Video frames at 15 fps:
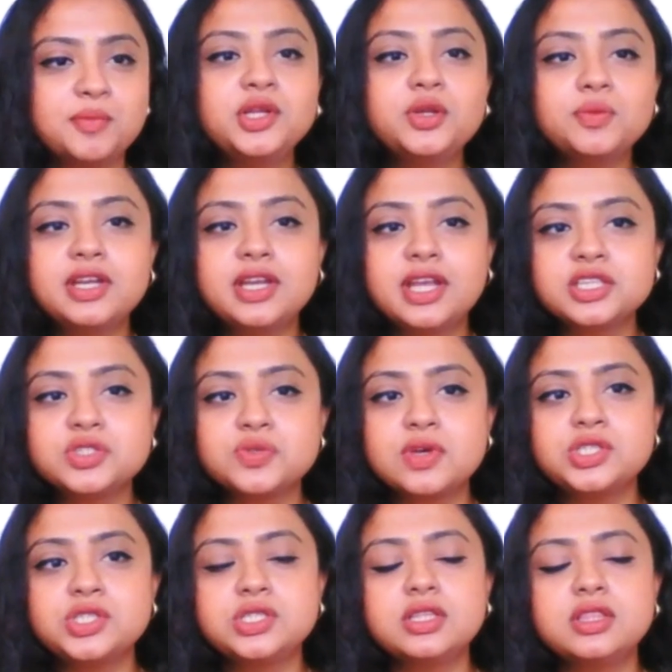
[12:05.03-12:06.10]
Coming to my next
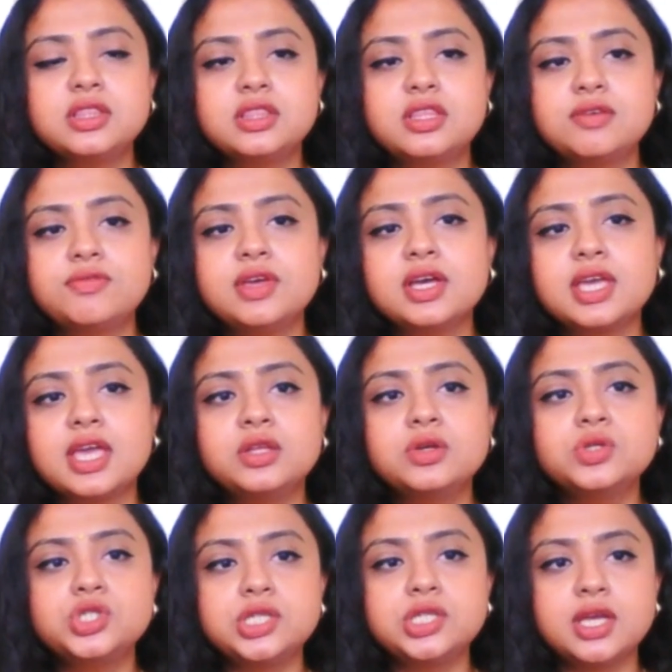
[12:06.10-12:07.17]
question, Divya, can
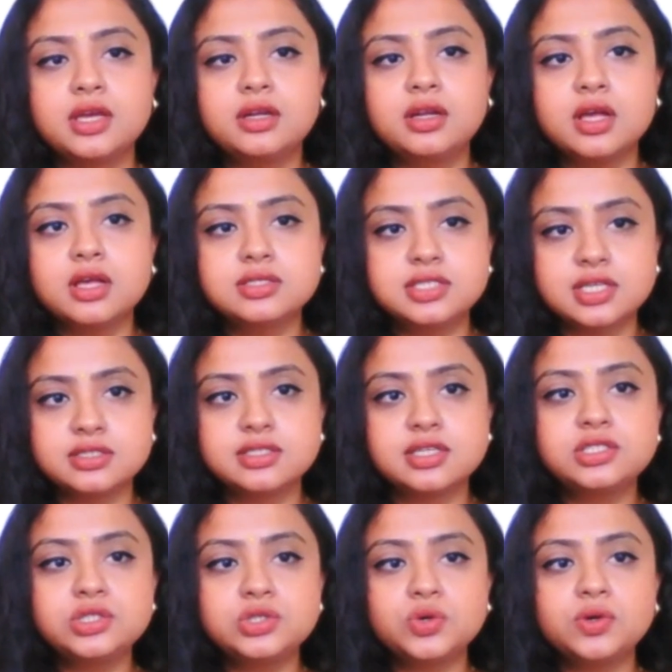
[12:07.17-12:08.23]
you share a
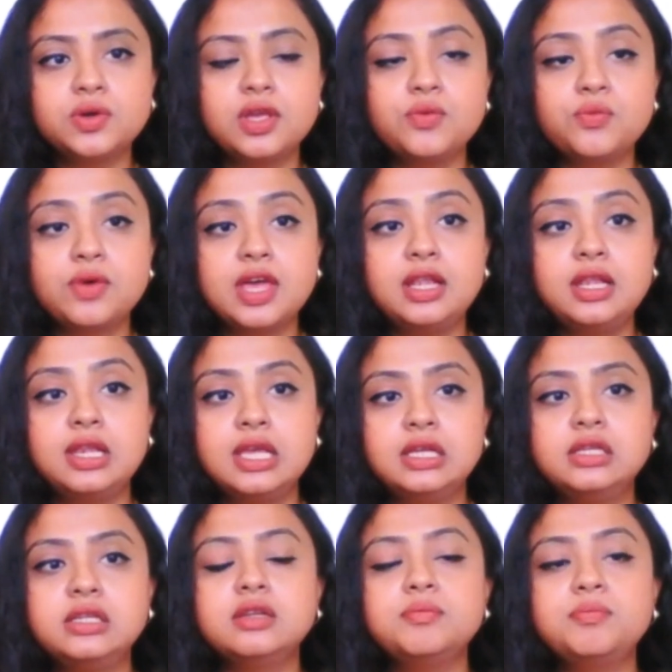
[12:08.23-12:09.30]
success story where
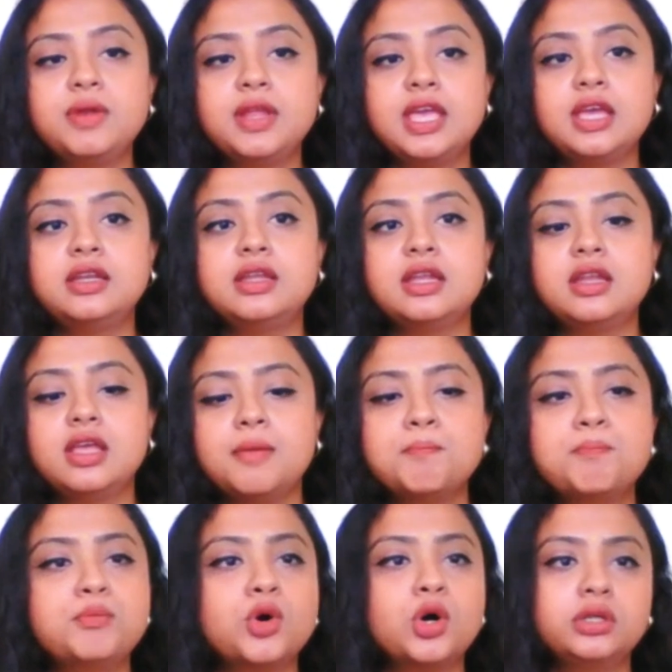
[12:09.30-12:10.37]
LinkedIn played an
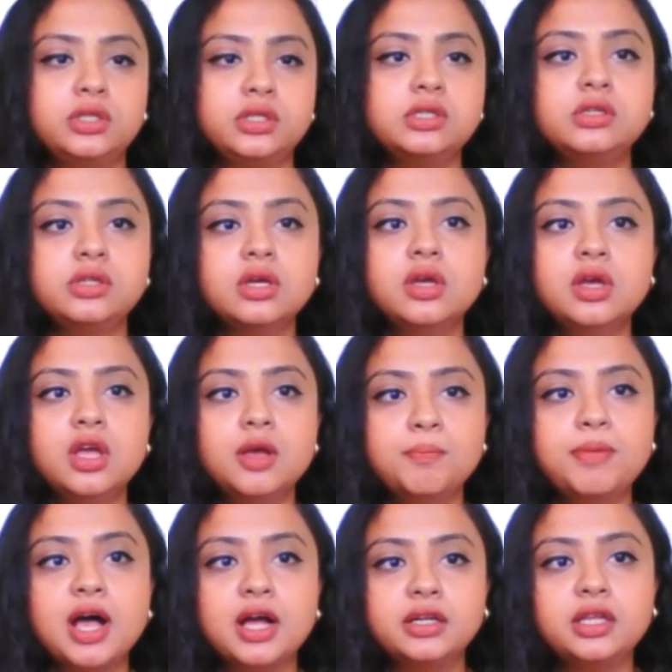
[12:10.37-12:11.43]
important
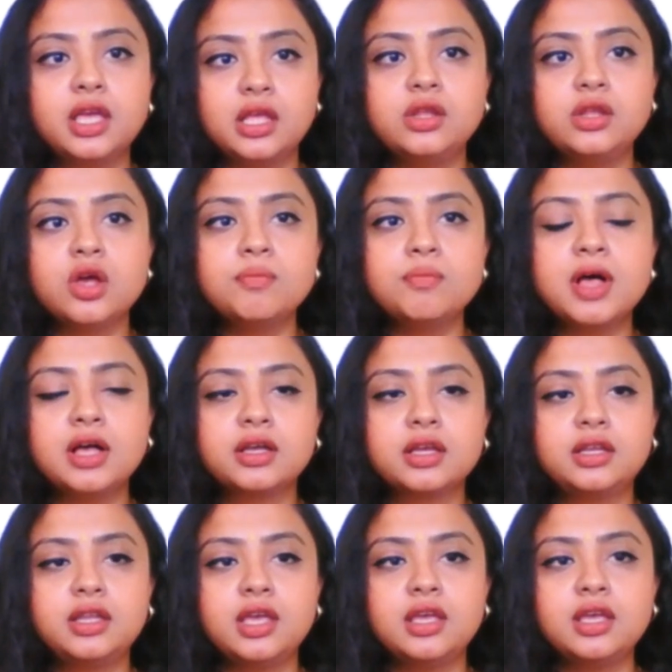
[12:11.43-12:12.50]
part in your
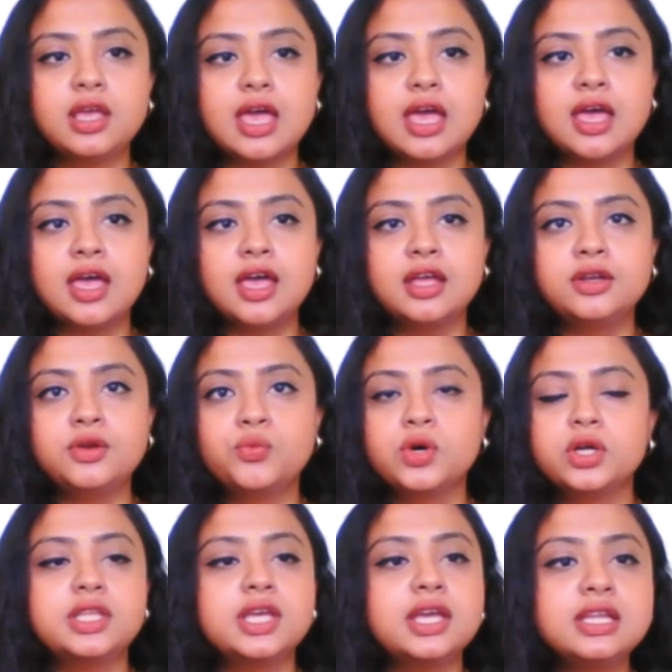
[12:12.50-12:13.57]
marketing? And
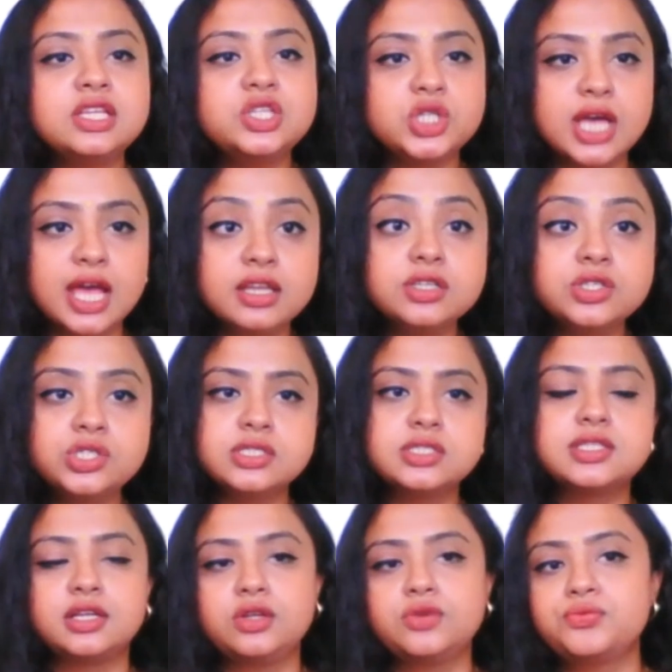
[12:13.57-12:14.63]
were there any
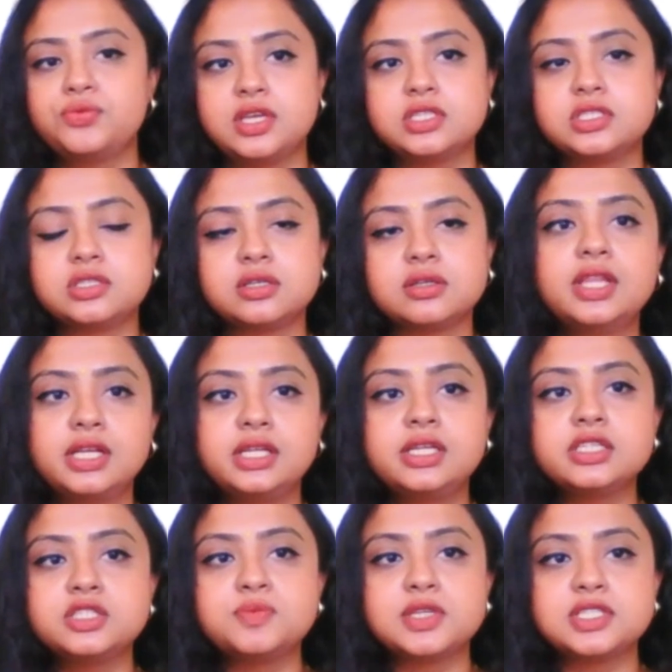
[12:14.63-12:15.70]
challenges that you faced with
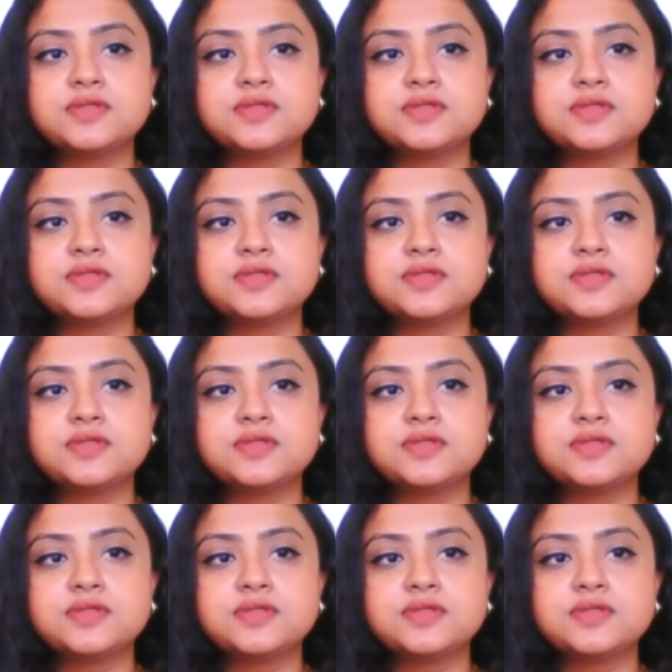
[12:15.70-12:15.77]
LinkedIn